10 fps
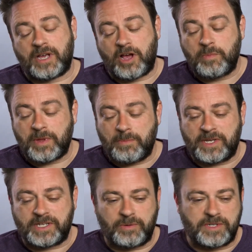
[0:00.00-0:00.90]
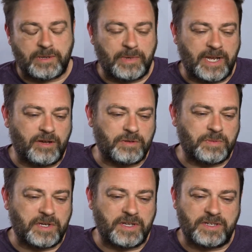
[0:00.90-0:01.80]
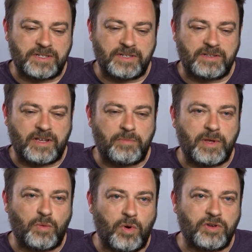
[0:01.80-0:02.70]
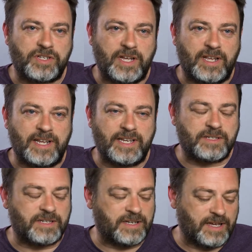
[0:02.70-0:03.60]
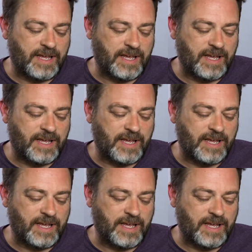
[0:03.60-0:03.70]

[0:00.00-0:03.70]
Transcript: I hope they mixed up with somebody else because I hope they watched it at least.